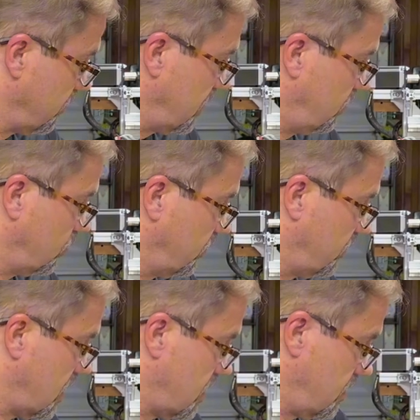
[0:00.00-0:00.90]
this was
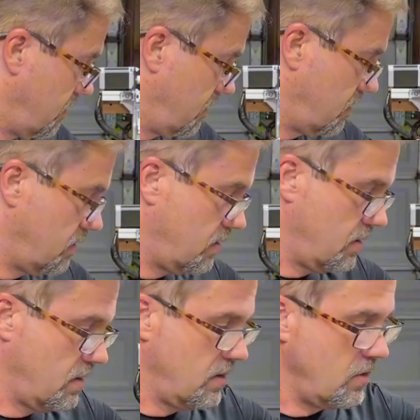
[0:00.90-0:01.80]
done
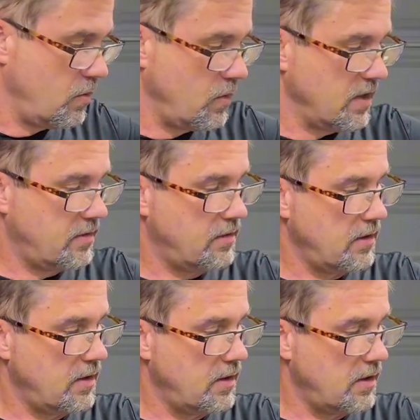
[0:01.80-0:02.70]
with
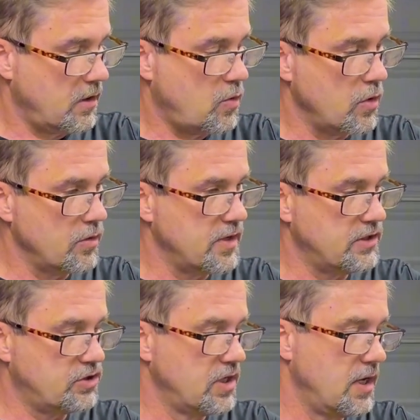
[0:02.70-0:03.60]
a 1/4
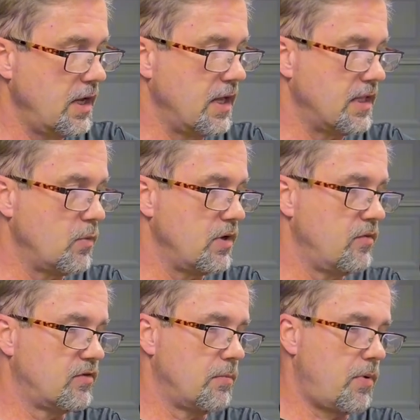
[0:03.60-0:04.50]
inch, and then we
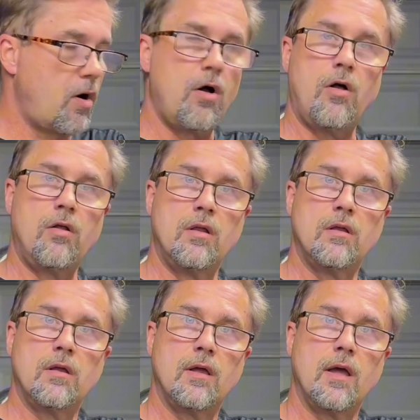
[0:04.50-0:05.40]
used a
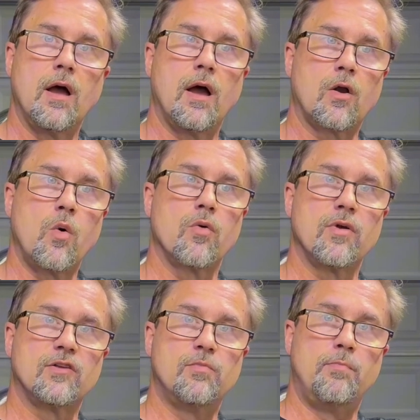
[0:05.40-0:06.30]
1/4
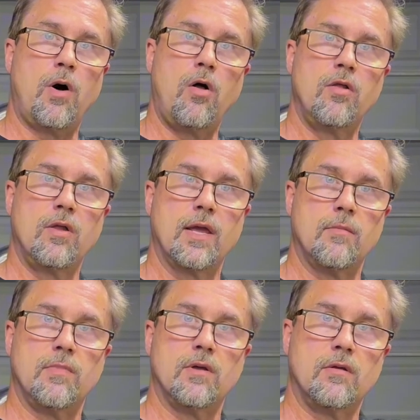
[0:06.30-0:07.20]
inch ball end
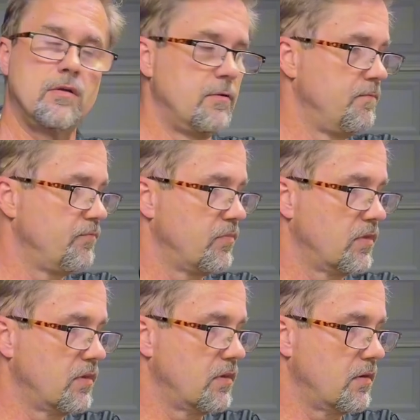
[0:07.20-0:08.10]
mill
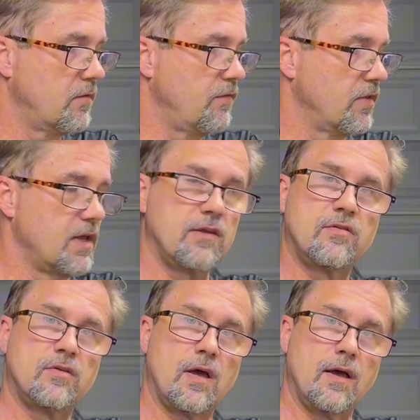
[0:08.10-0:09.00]
for
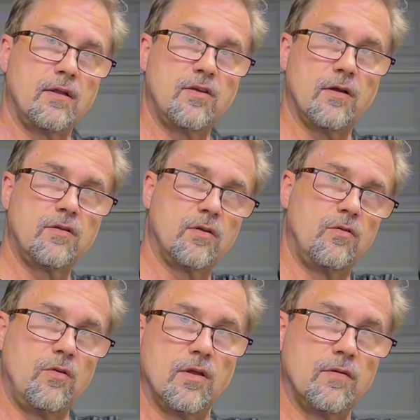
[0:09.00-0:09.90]
this to
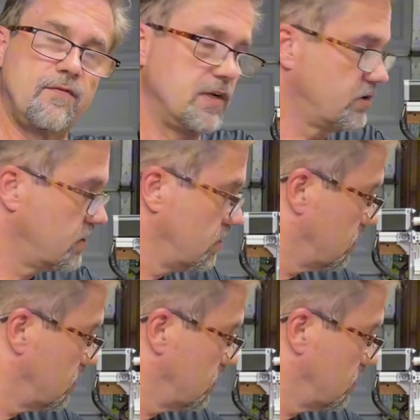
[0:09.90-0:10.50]
do the finish.